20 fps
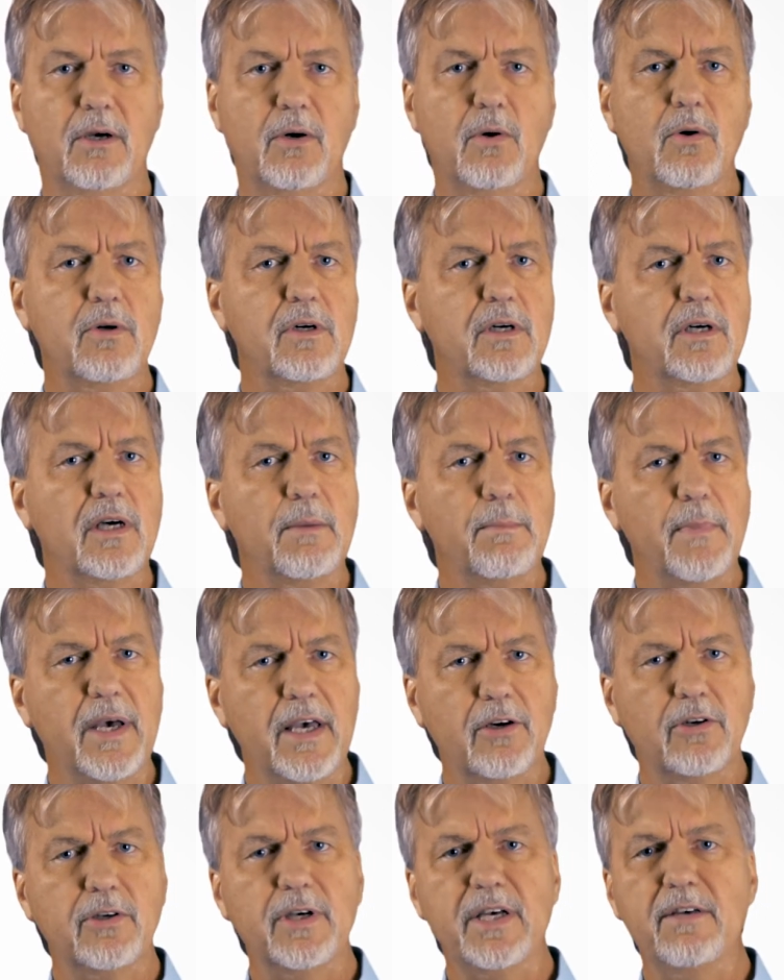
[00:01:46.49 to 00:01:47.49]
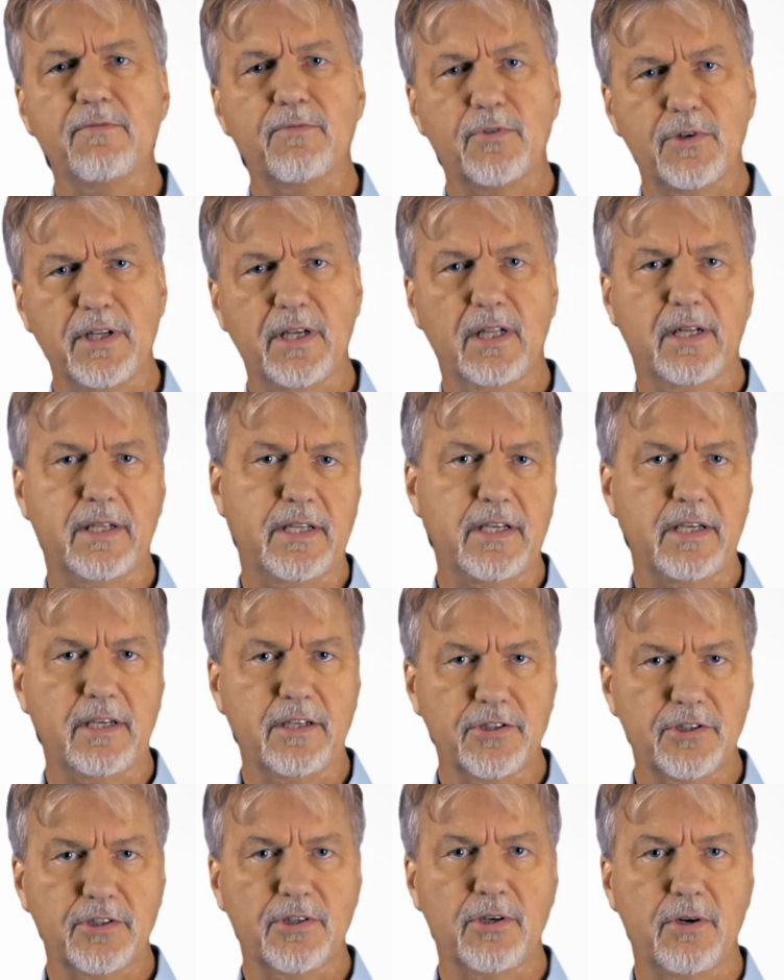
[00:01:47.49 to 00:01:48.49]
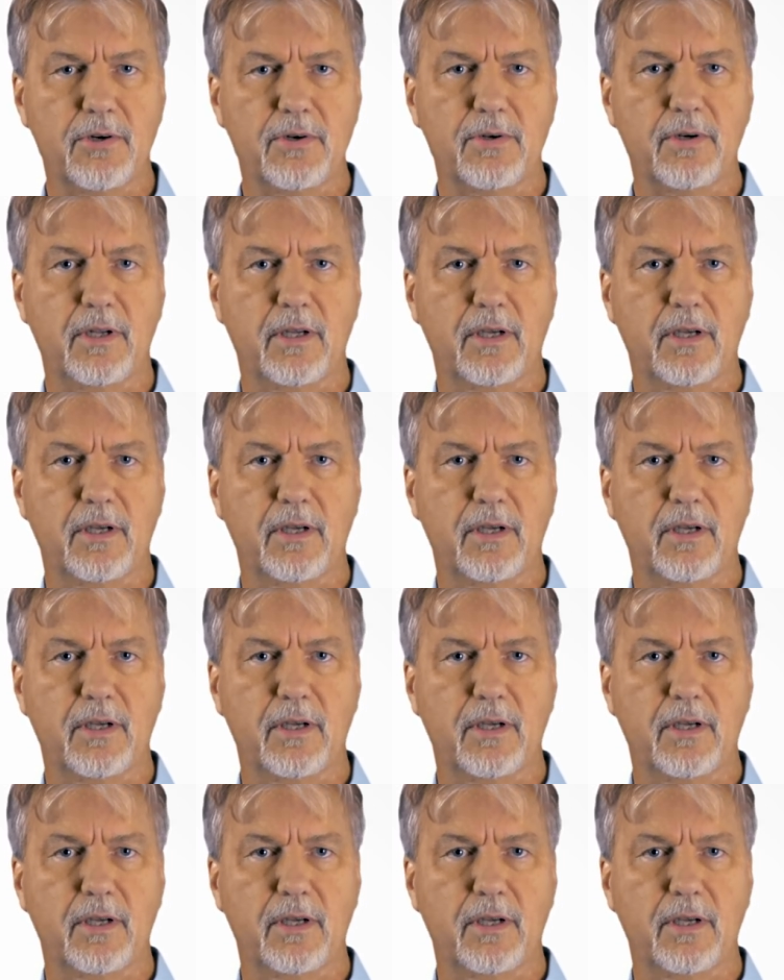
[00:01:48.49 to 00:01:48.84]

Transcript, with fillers: or a male infertility concern.